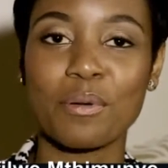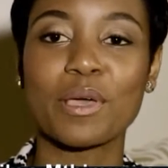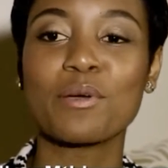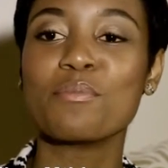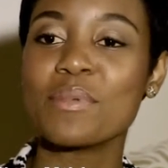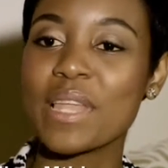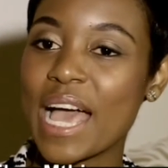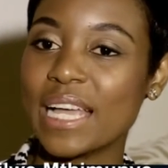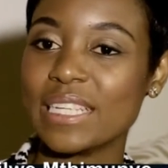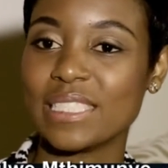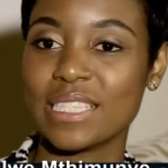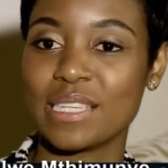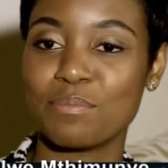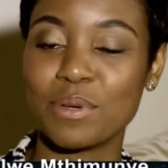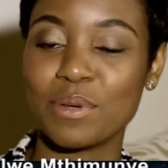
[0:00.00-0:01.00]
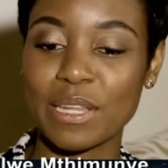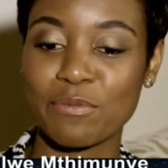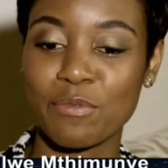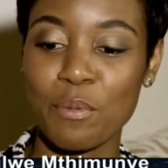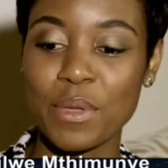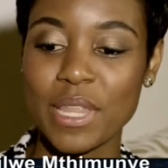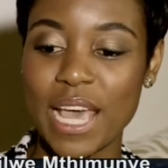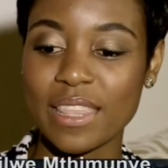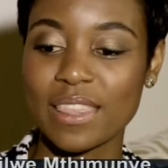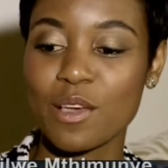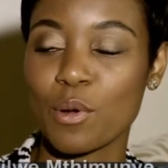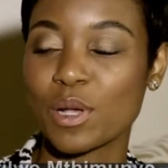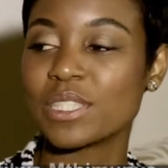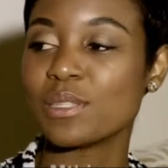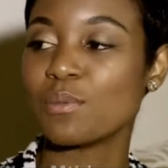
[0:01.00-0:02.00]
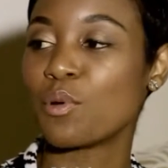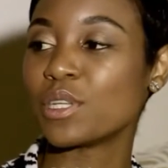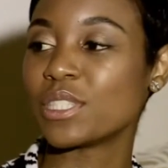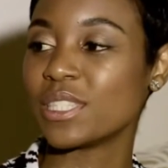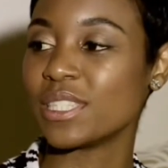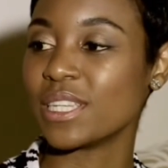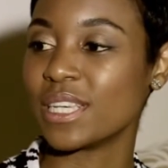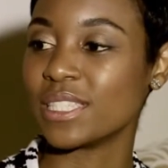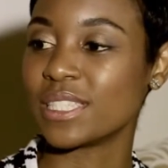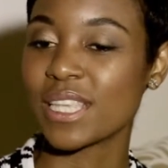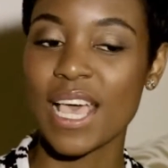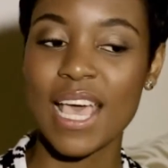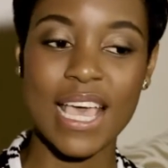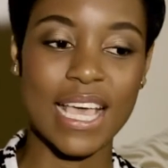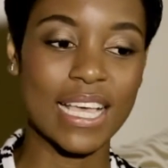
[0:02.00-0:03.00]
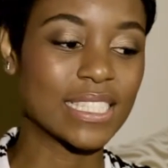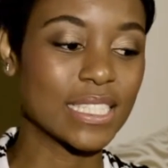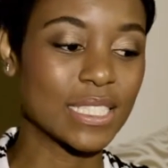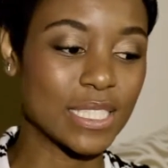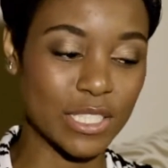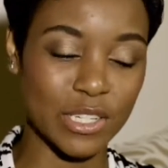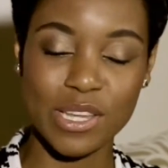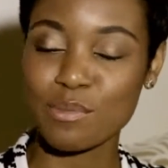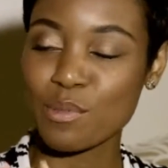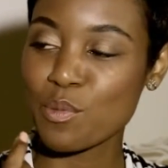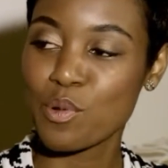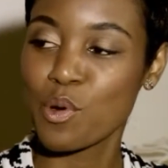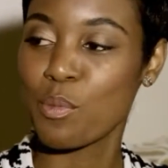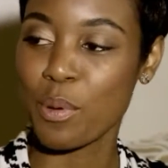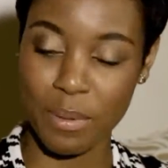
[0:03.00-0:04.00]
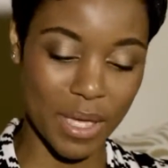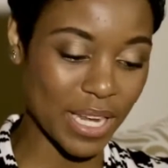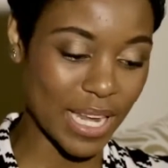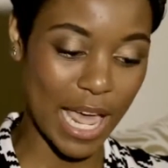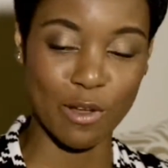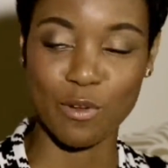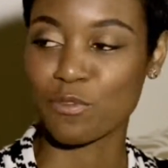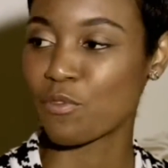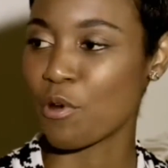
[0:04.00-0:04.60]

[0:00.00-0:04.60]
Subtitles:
Bekumnandi. But for me, I think what's important is it's a dream iphupho benginalo